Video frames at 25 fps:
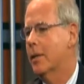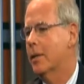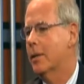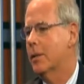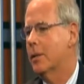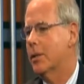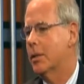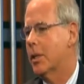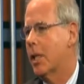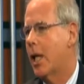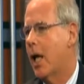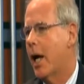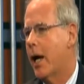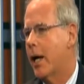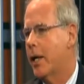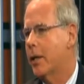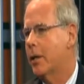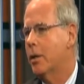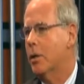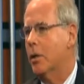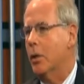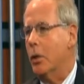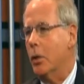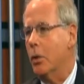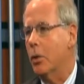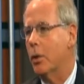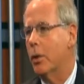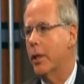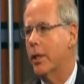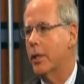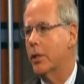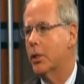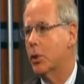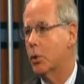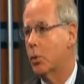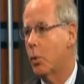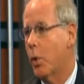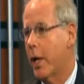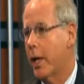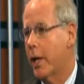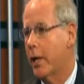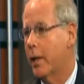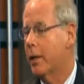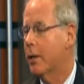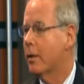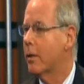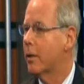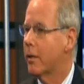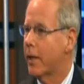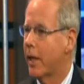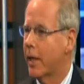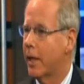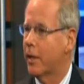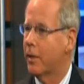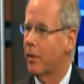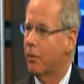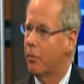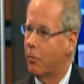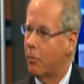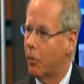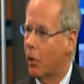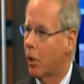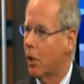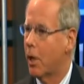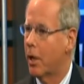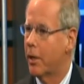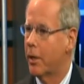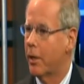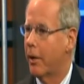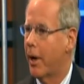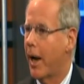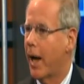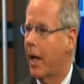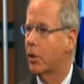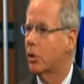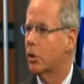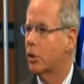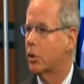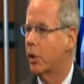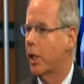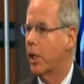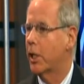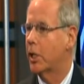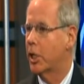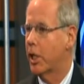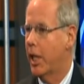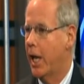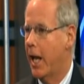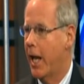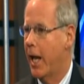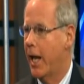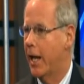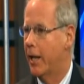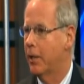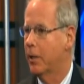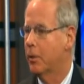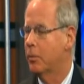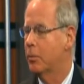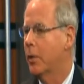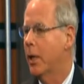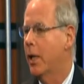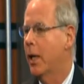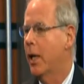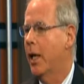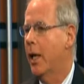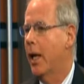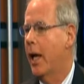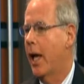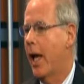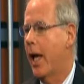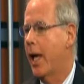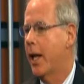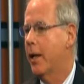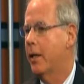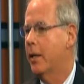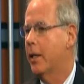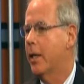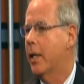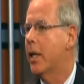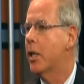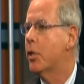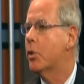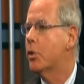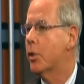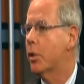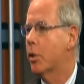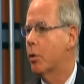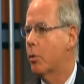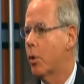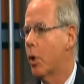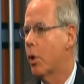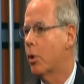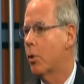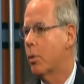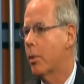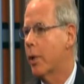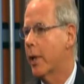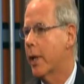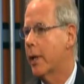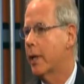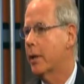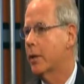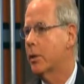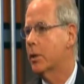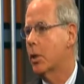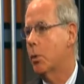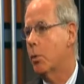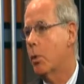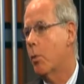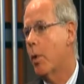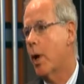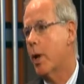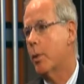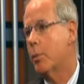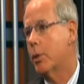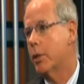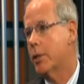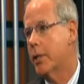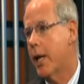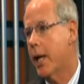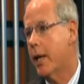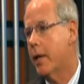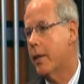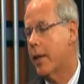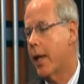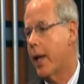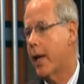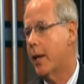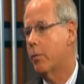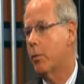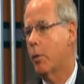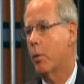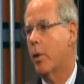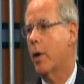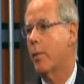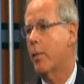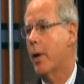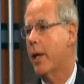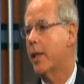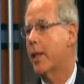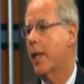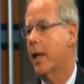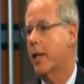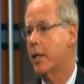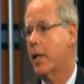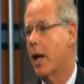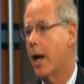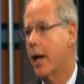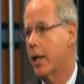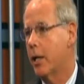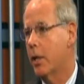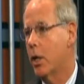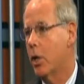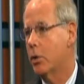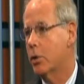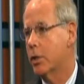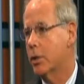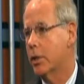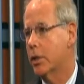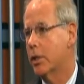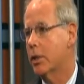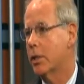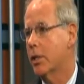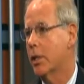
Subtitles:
slide or a swing, they can fall on their outstretched hand and injure the growth plate. So we want to protect that, and we want to make that diagnosis.